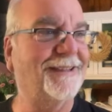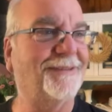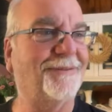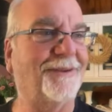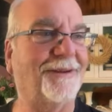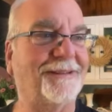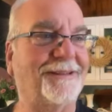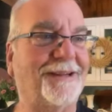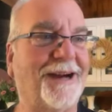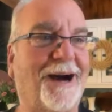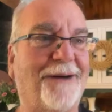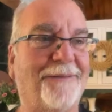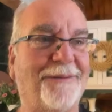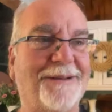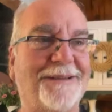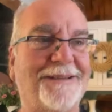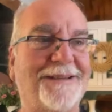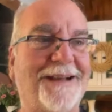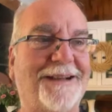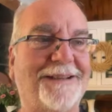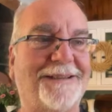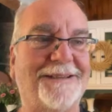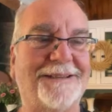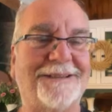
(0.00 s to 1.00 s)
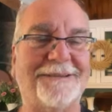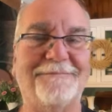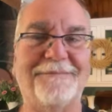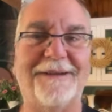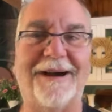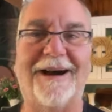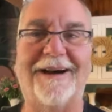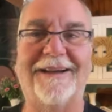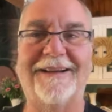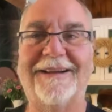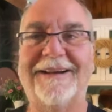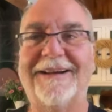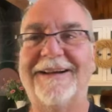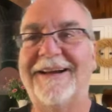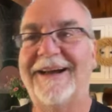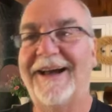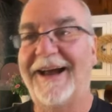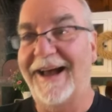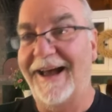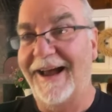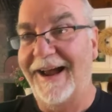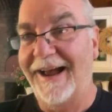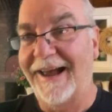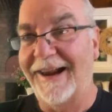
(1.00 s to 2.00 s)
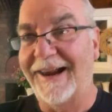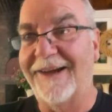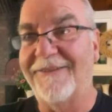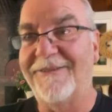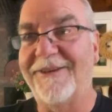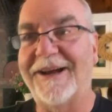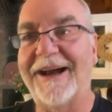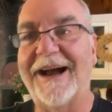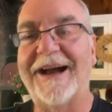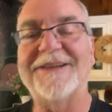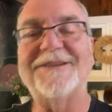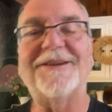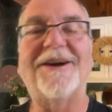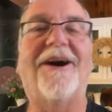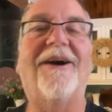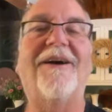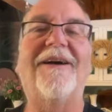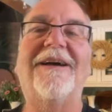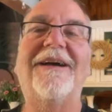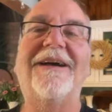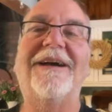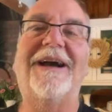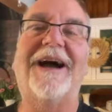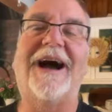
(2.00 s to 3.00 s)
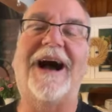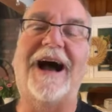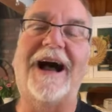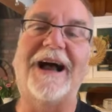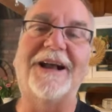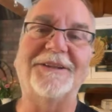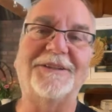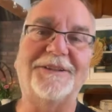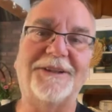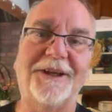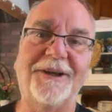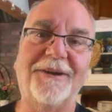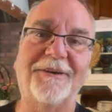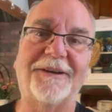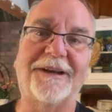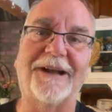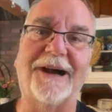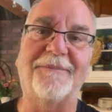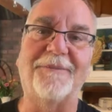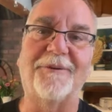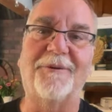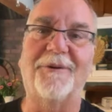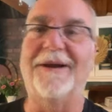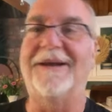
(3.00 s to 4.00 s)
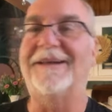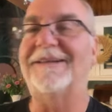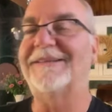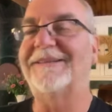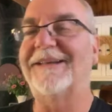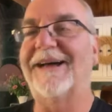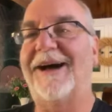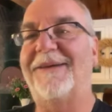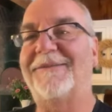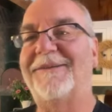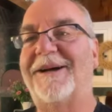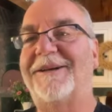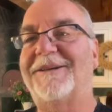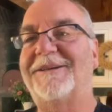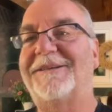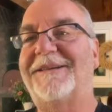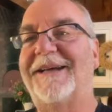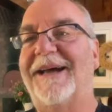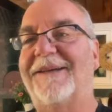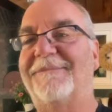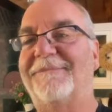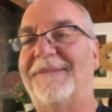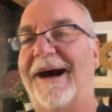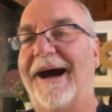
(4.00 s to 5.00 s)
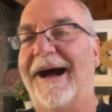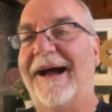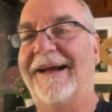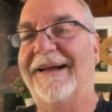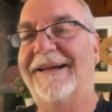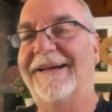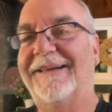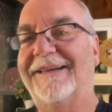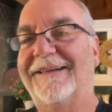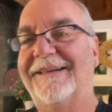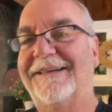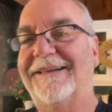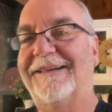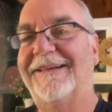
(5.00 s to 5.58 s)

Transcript: That's what common sense is about. Hey, I love you guys all. I'll see you in a couple weeks. I'm Dr. Ted. Bye.